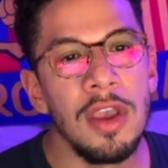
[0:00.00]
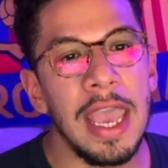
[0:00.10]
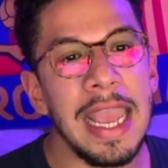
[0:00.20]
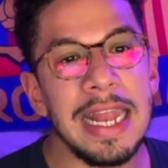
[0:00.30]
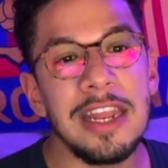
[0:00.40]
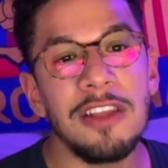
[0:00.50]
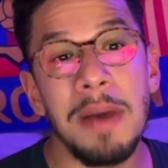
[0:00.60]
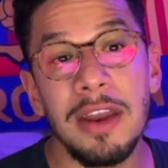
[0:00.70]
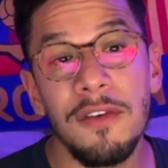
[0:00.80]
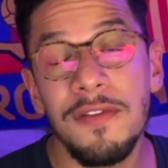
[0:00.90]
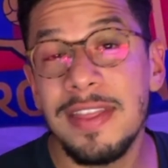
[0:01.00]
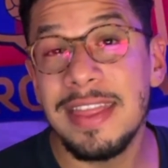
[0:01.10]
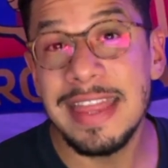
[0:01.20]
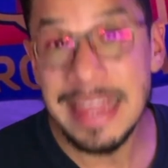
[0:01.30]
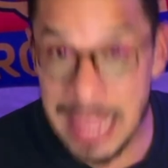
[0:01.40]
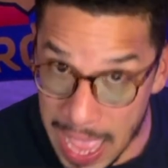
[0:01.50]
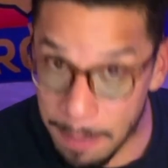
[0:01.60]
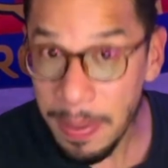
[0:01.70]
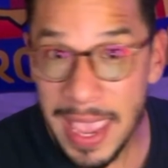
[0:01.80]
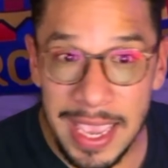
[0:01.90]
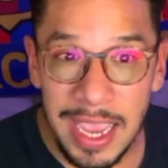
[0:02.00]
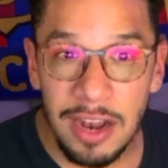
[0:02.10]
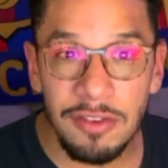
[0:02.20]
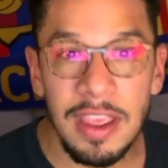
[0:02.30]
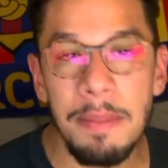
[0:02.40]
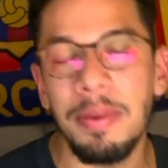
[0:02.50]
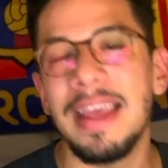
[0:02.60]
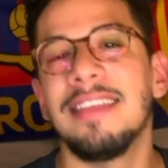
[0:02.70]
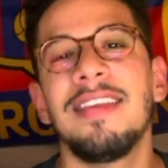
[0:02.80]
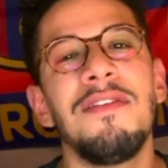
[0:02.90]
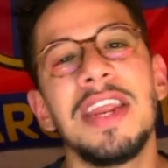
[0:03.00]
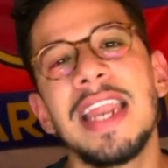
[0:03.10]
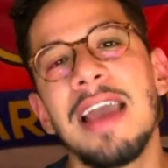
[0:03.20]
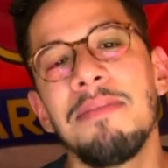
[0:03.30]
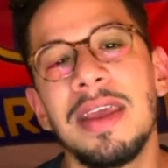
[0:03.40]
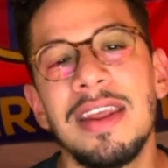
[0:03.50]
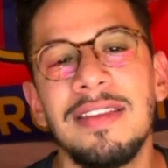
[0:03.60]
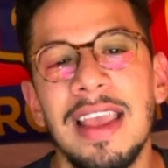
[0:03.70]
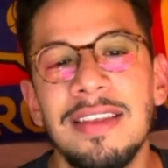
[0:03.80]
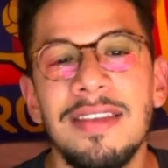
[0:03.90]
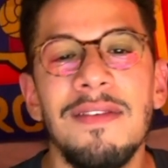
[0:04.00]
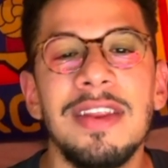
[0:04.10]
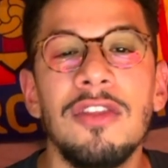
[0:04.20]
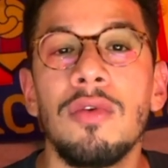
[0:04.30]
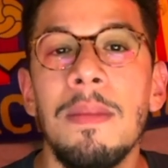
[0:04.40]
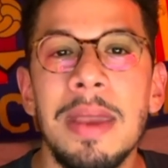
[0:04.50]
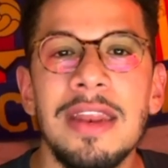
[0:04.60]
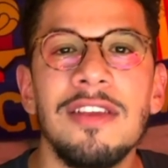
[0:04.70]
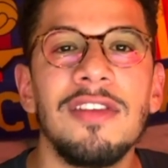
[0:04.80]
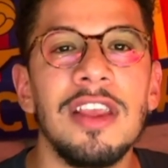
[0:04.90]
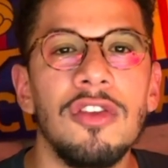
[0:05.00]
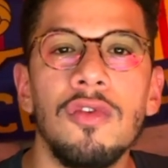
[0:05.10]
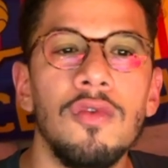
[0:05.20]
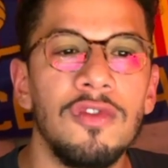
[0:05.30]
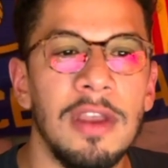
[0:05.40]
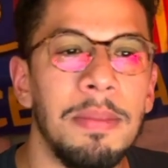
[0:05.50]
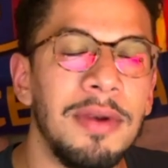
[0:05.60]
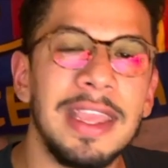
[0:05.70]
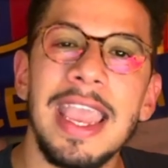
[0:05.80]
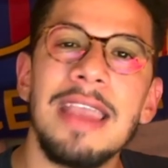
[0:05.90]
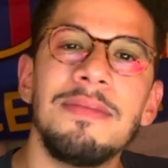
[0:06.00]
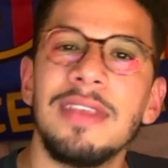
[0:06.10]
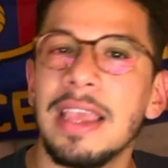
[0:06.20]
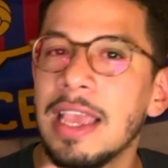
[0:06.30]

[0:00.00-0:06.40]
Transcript: and despite of that painkillers, he played 79 minutes and 73 minutes in two separate games,